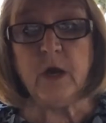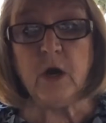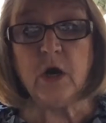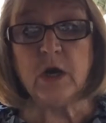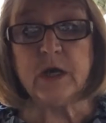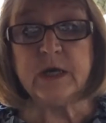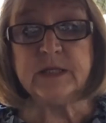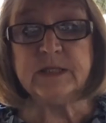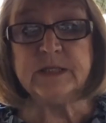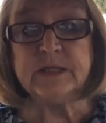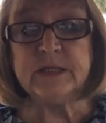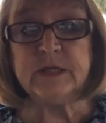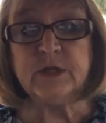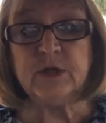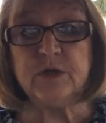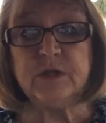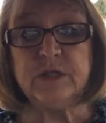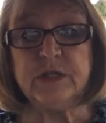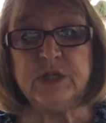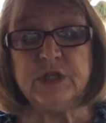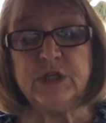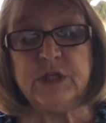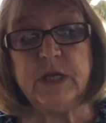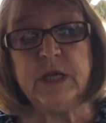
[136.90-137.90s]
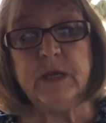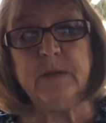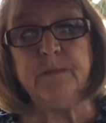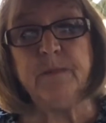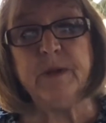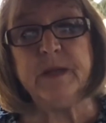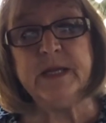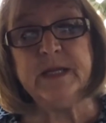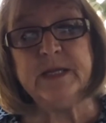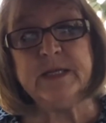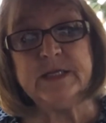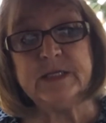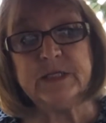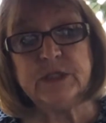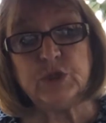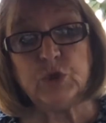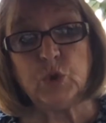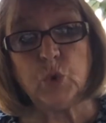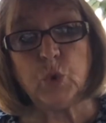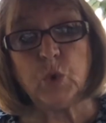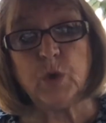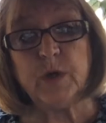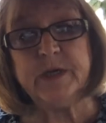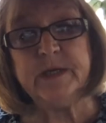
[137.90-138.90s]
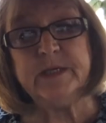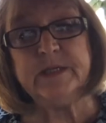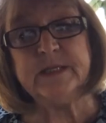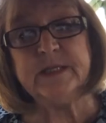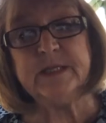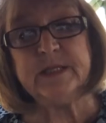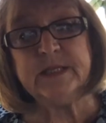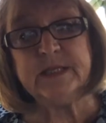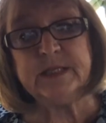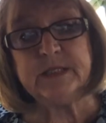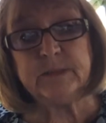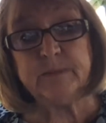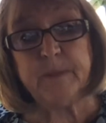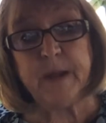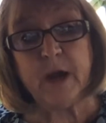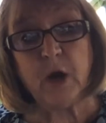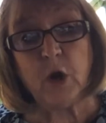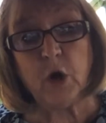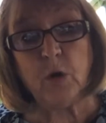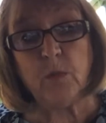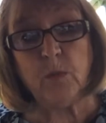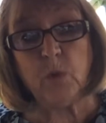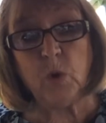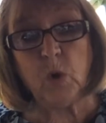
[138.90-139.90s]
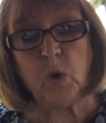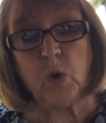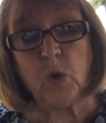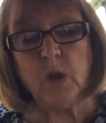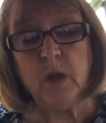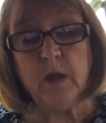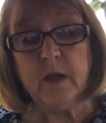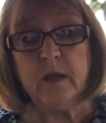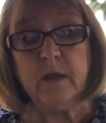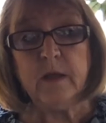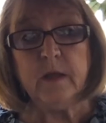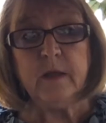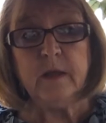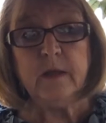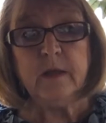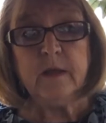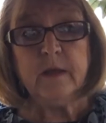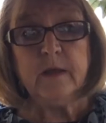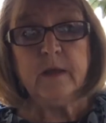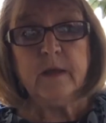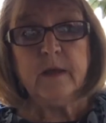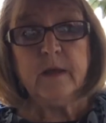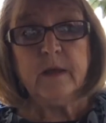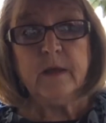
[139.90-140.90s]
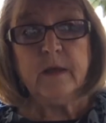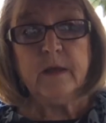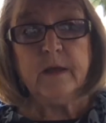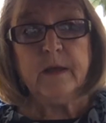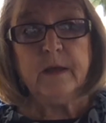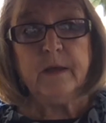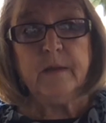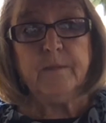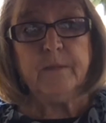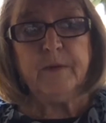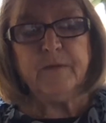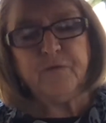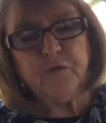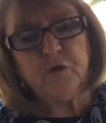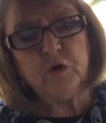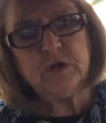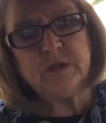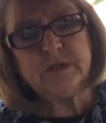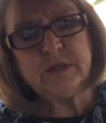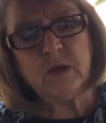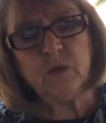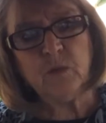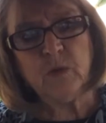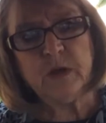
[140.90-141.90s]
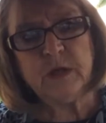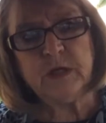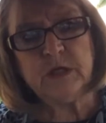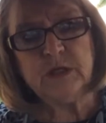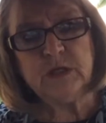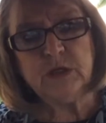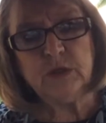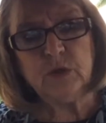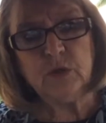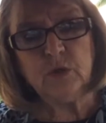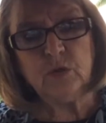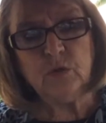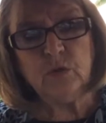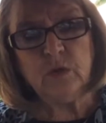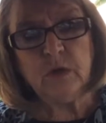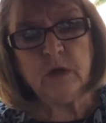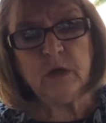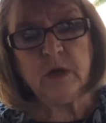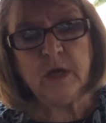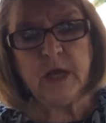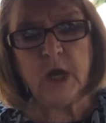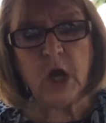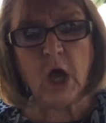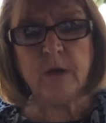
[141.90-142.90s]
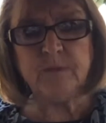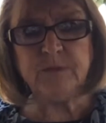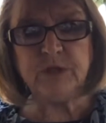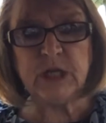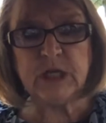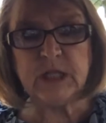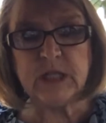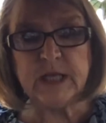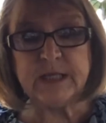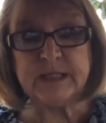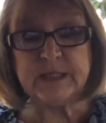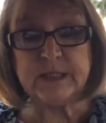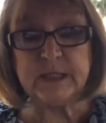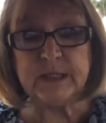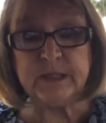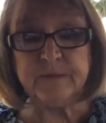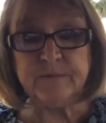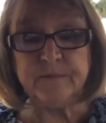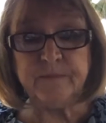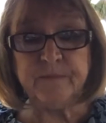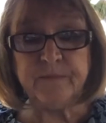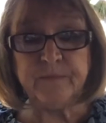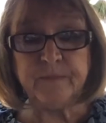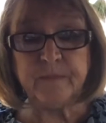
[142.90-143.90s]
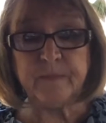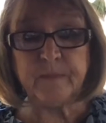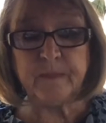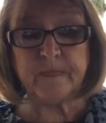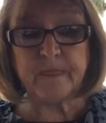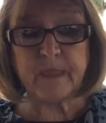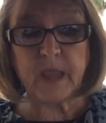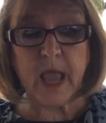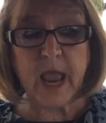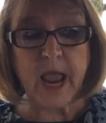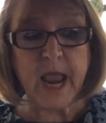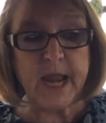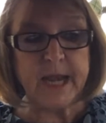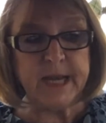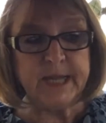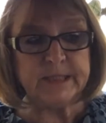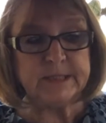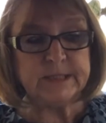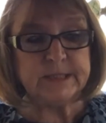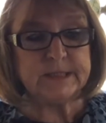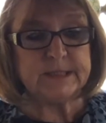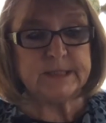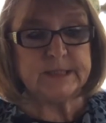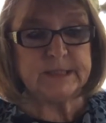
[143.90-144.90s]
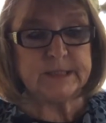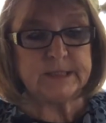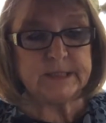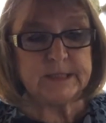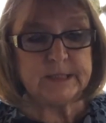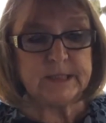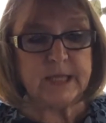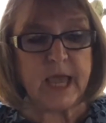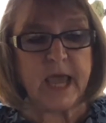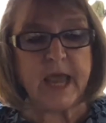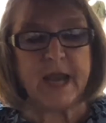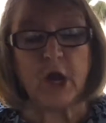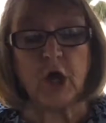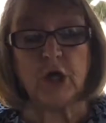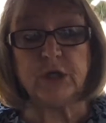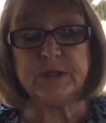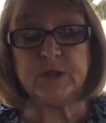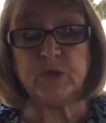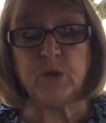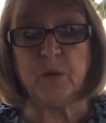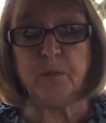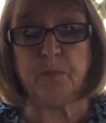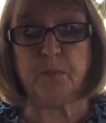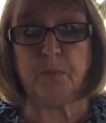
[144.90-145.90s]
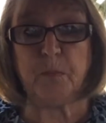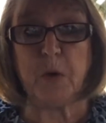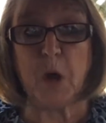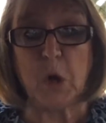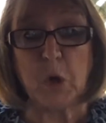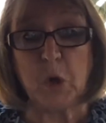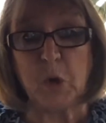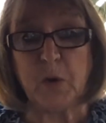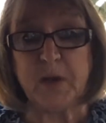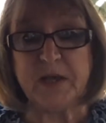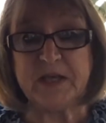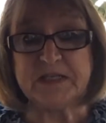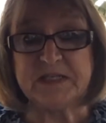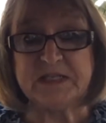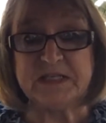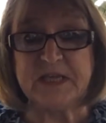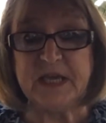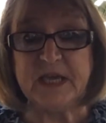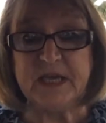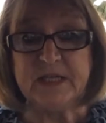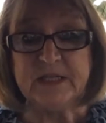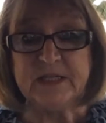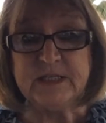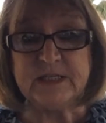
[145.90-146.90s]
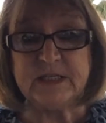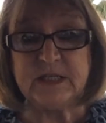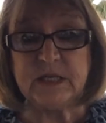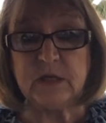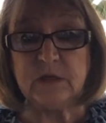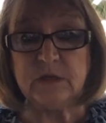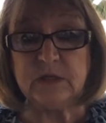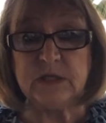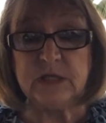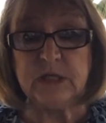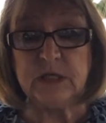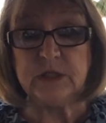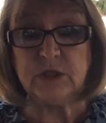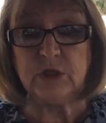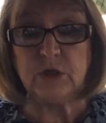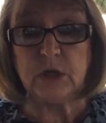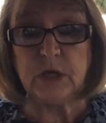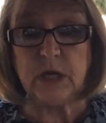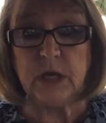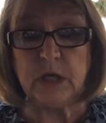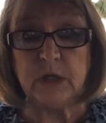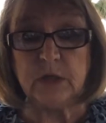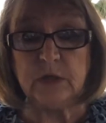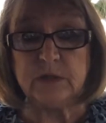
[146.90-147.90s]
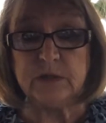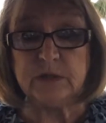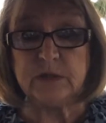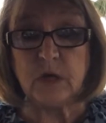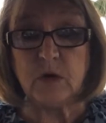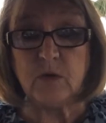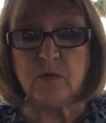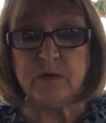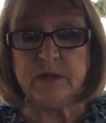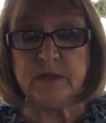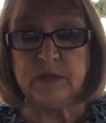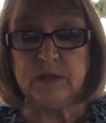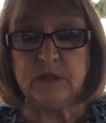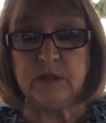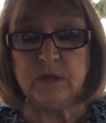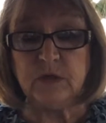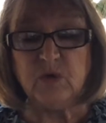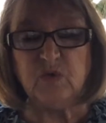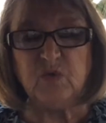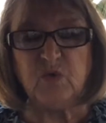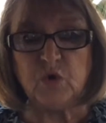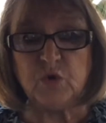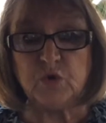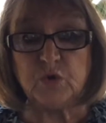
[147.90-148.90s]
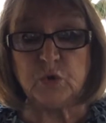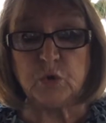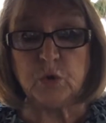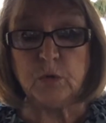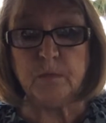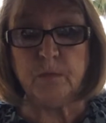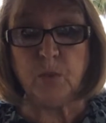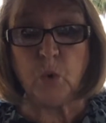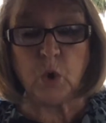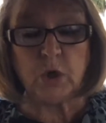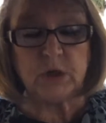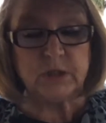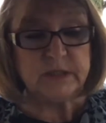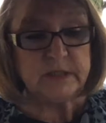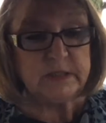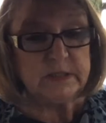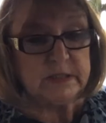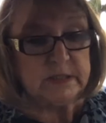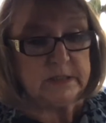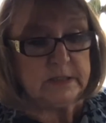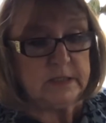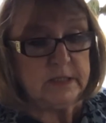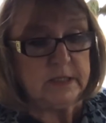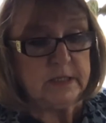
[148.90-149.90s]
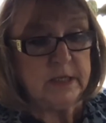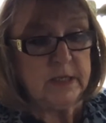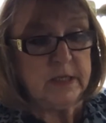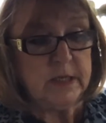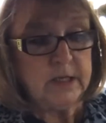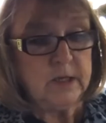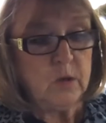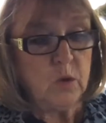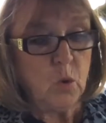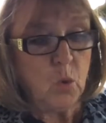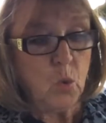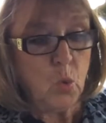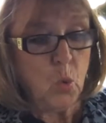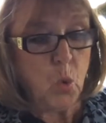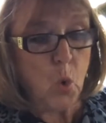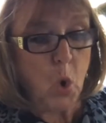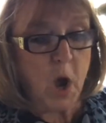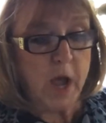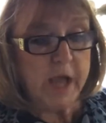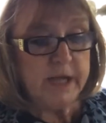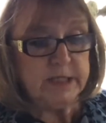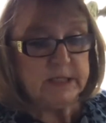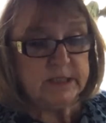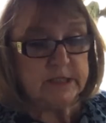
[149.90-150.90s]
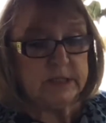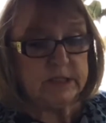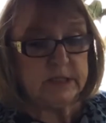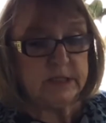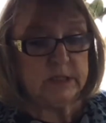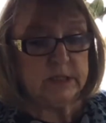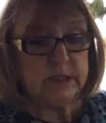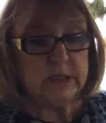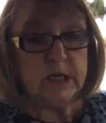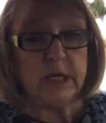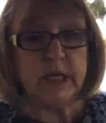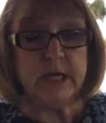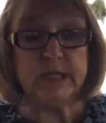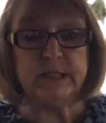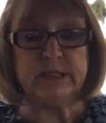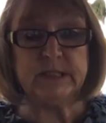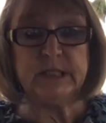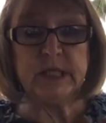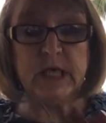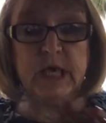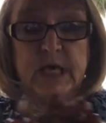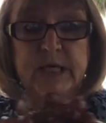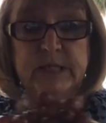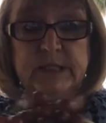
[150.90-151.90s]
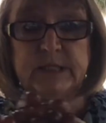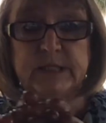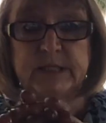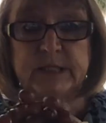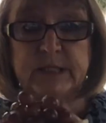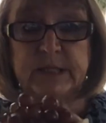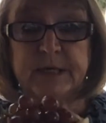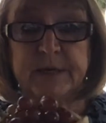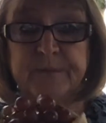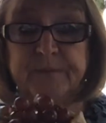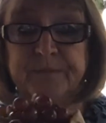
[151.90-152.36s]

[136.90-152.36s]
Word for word: are considered the sheep in his stories in this parable. But first I want to do an object lesson. And it's and also a, a quick skit so to get your giggles going too. Those are important. What is this?